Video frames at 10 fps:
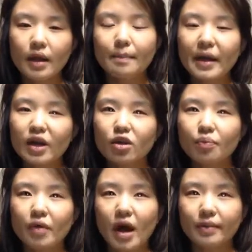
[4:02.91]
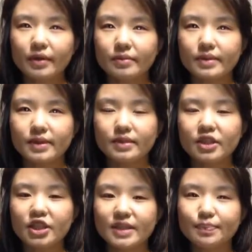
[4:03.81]
Medical problems
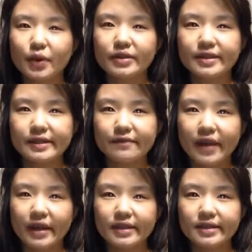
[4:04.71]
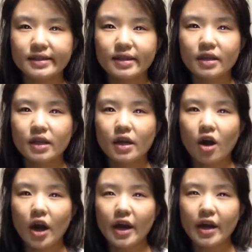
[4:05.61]
such as birth defects,
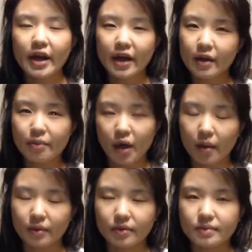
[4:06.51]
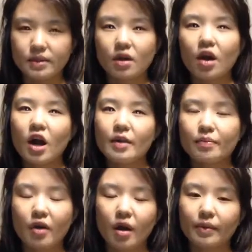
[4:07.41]
hearing problems, heart
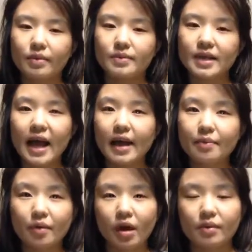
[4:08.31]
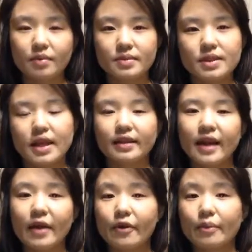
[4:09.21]
problems, eye problems, and
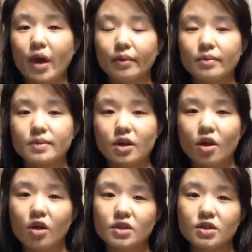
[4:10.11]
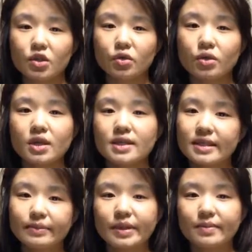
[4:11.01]
thyroid problems are also
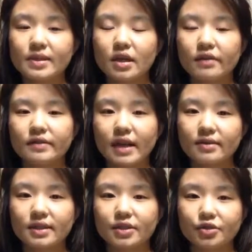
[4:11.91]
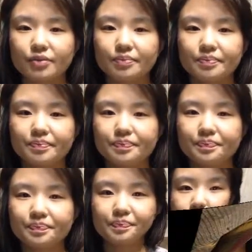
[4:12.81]
symptoms of Down syndrome. Down
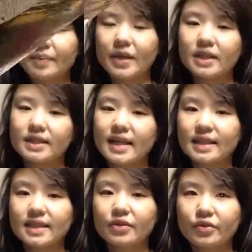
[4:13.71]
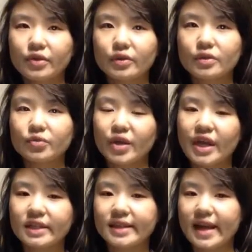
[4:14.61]
syndrome can be detected through
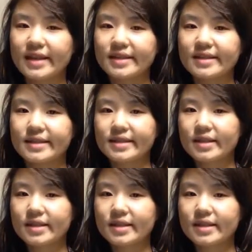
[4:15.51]
screening tests